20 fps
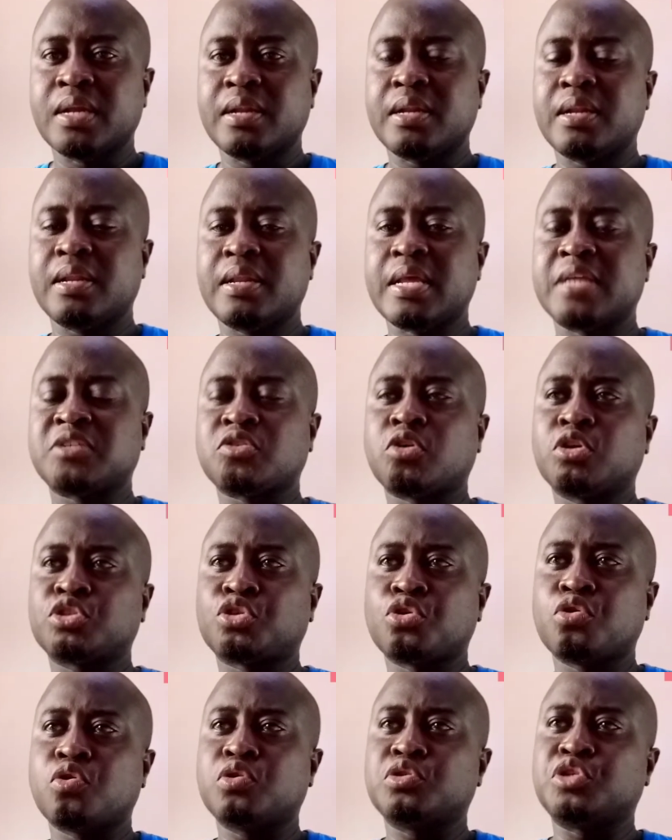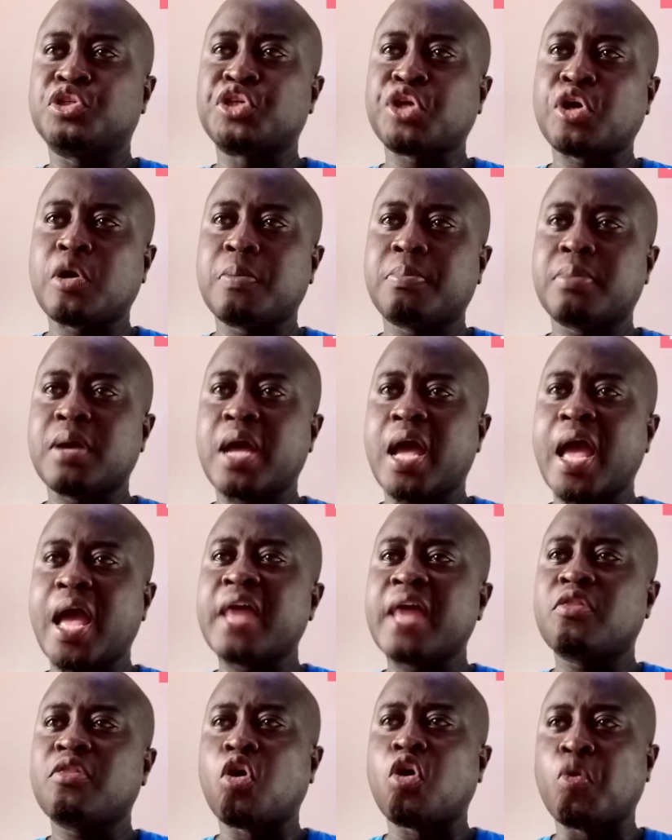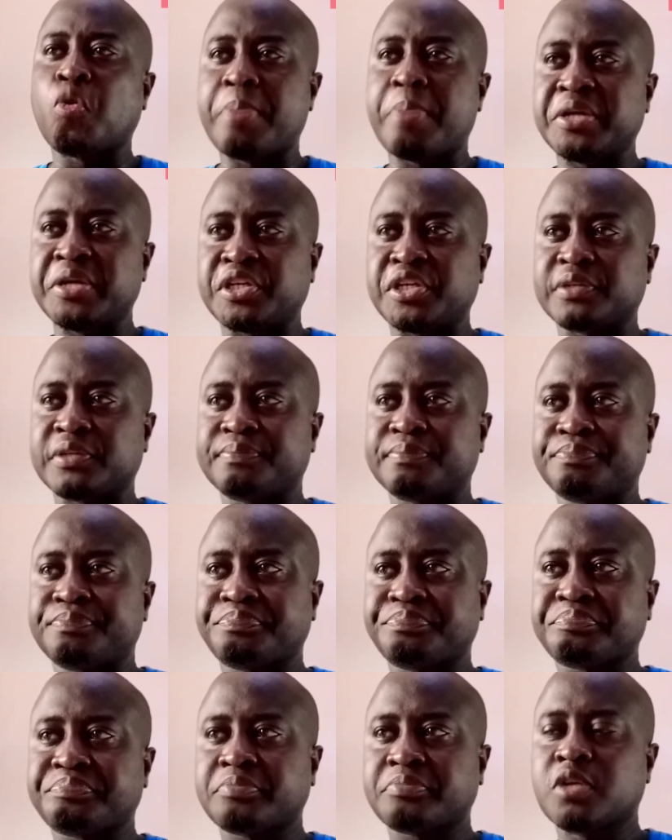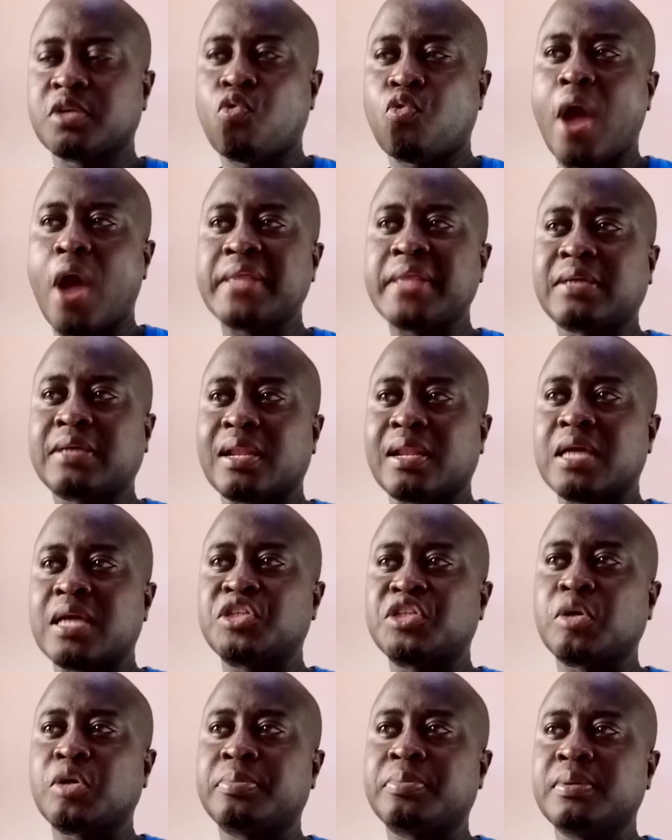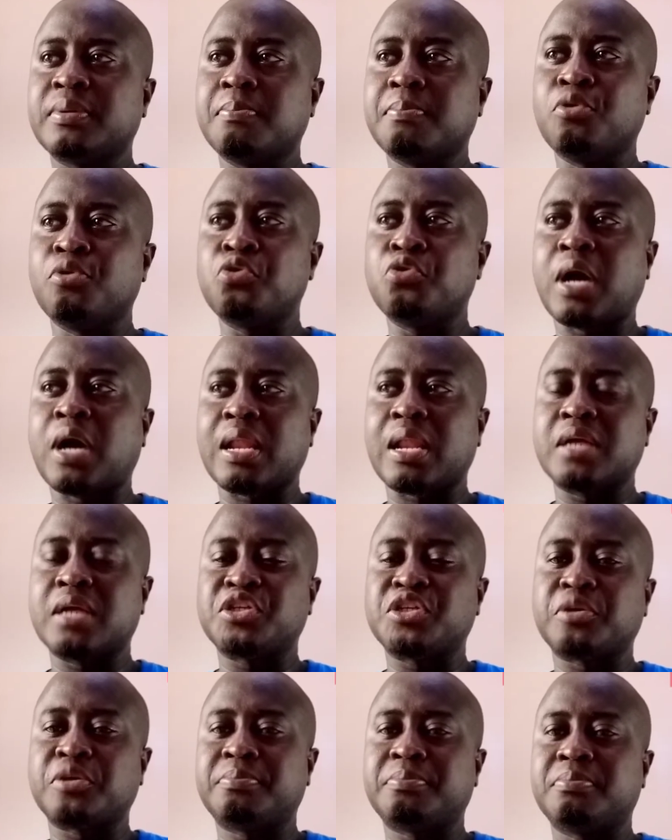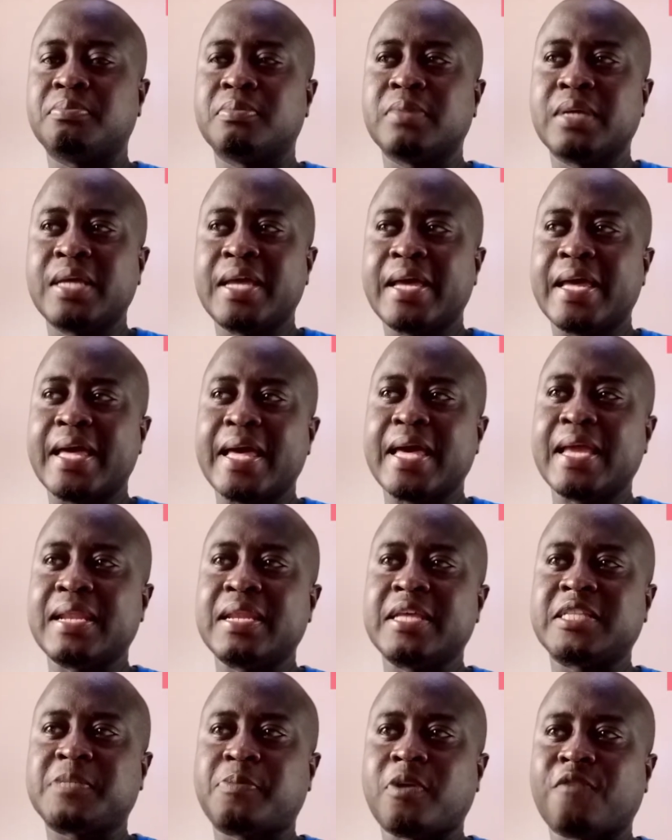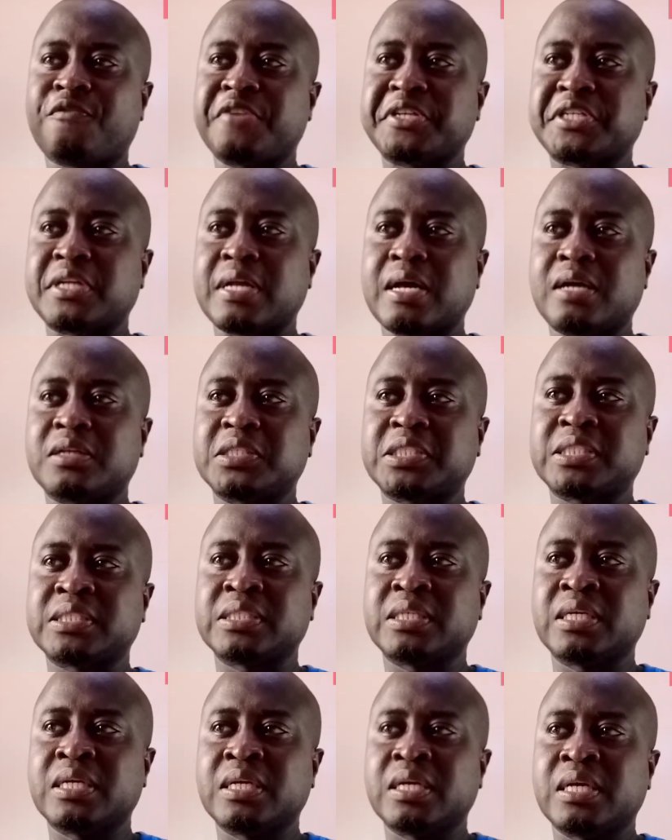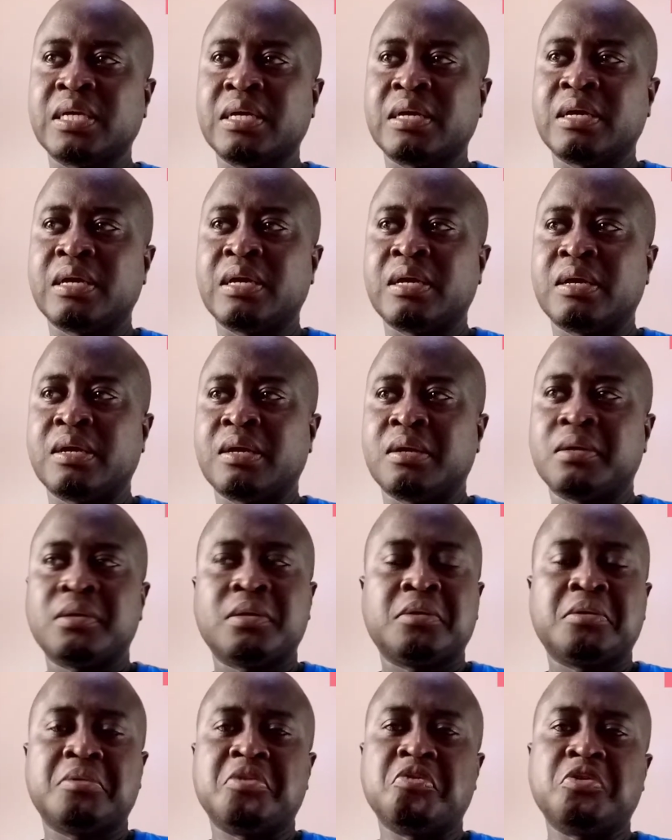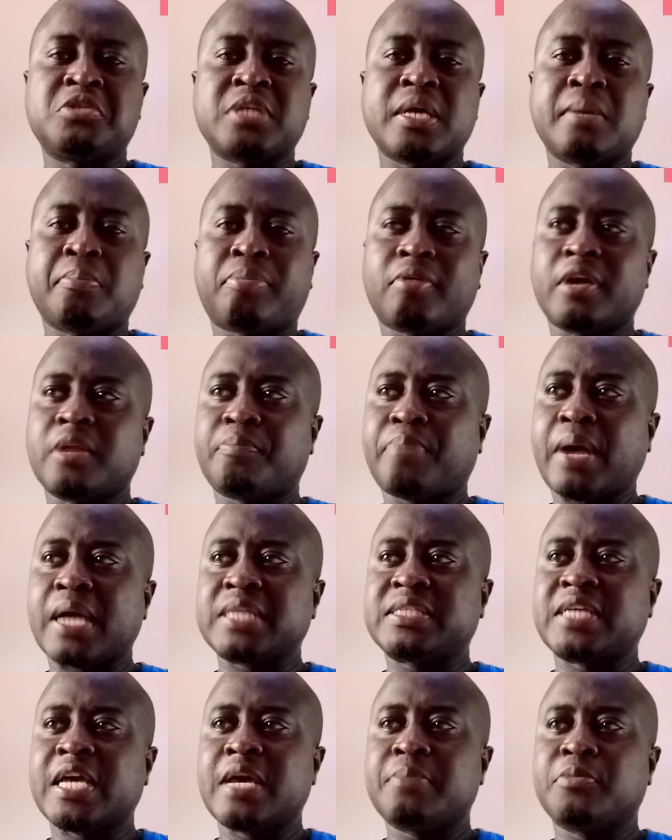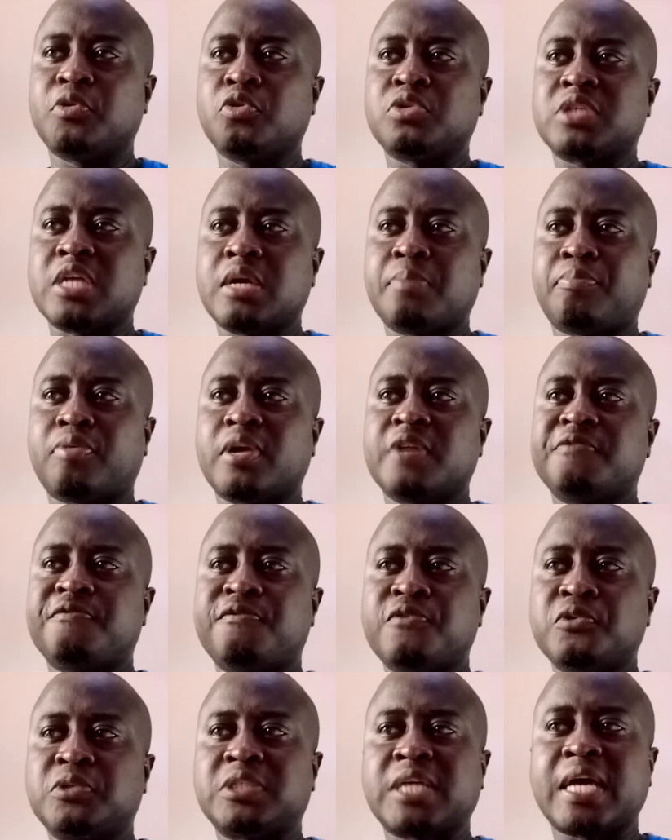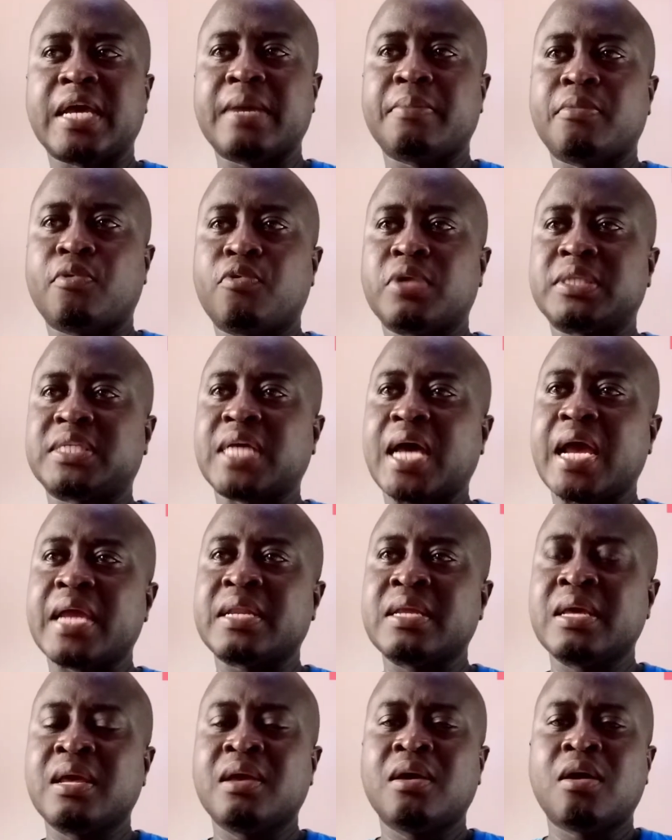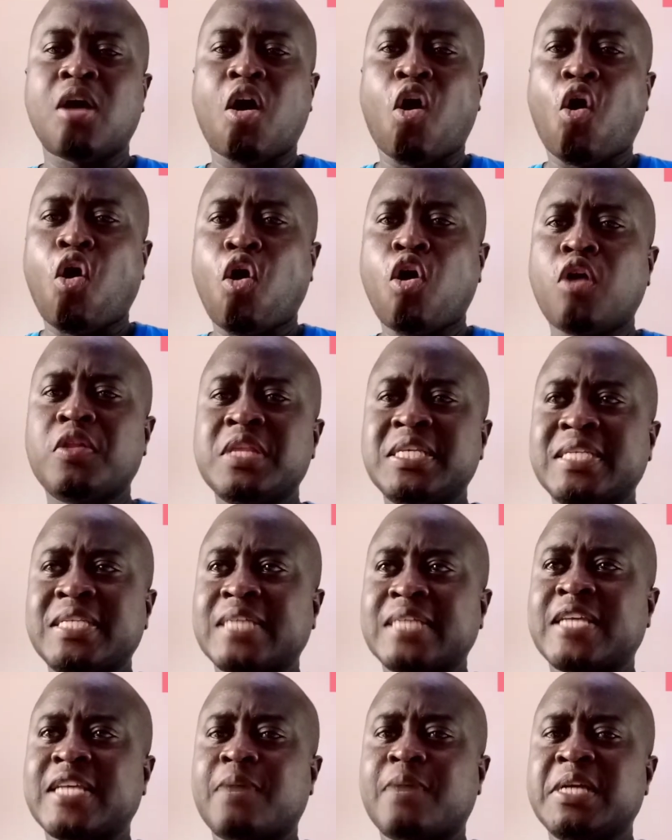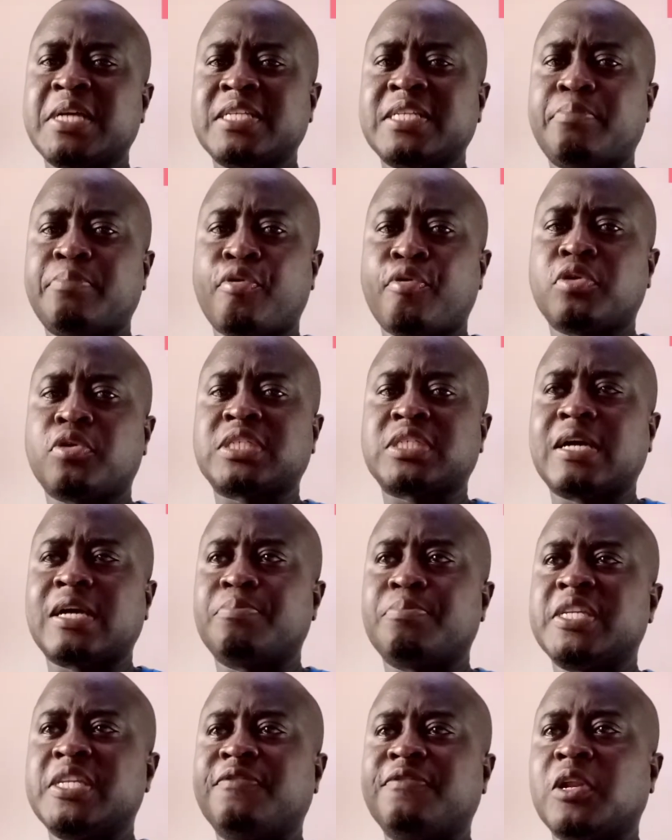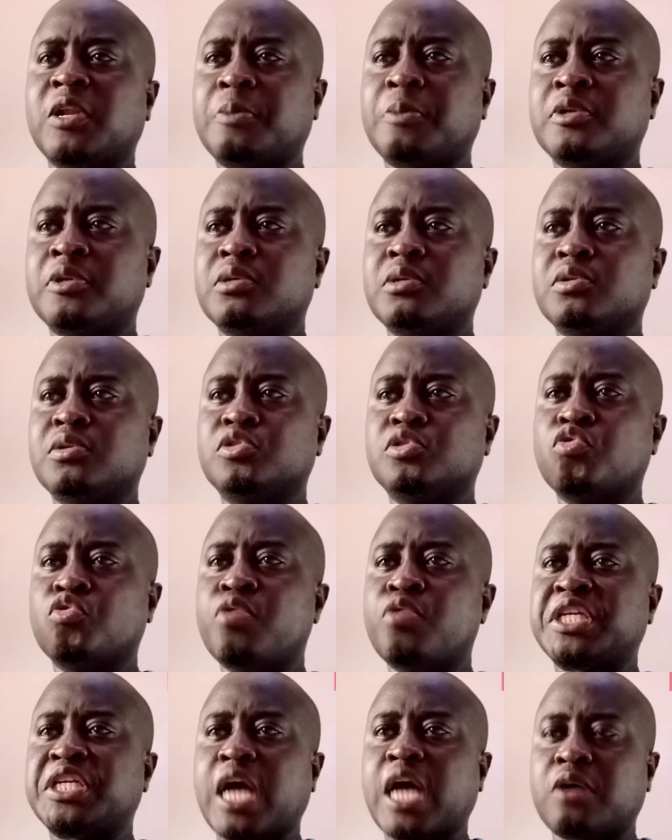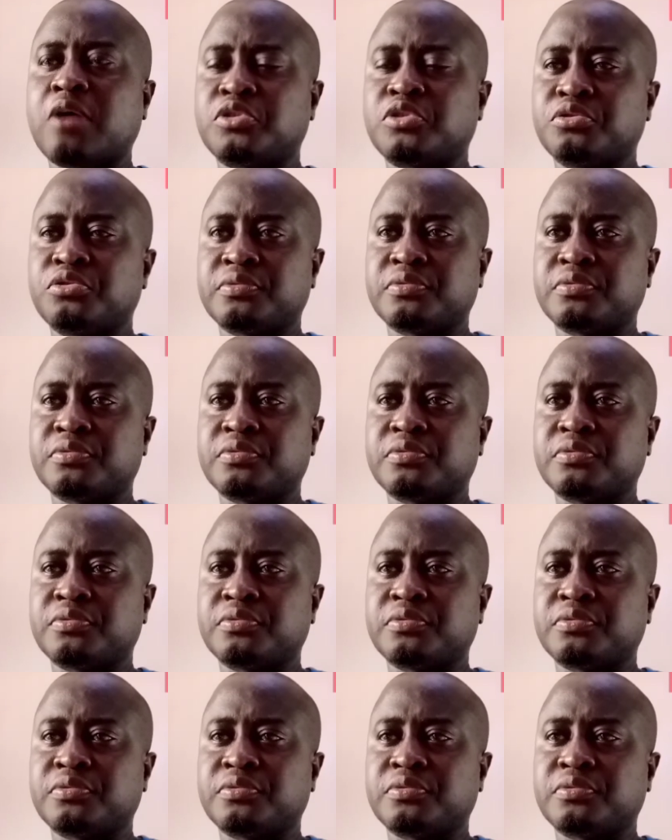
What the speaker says: There's also job and occupation. White collar job, blue collar job, elite professionals, those employed part-time, those employed full-time, retired. All these are segments that products can be developed to reach out to.